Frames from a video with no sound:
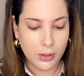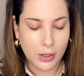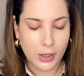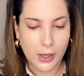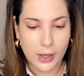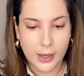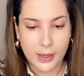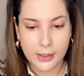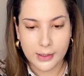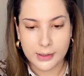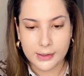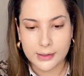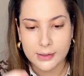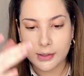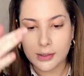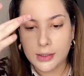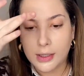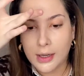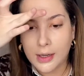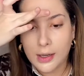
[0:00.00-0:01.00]
and
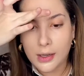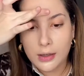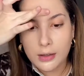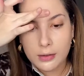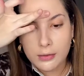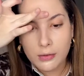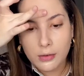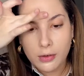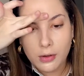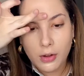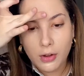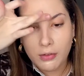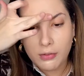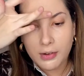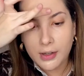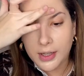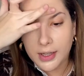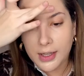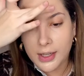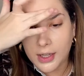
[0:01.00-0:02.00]
over
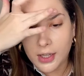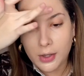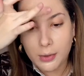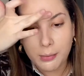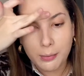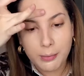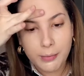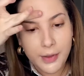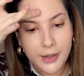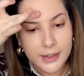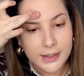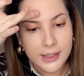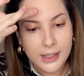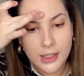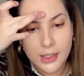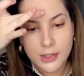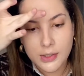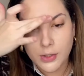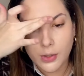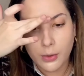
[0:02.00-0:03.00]
here the
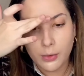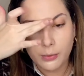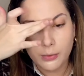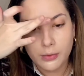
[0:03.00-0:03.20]
T-zone.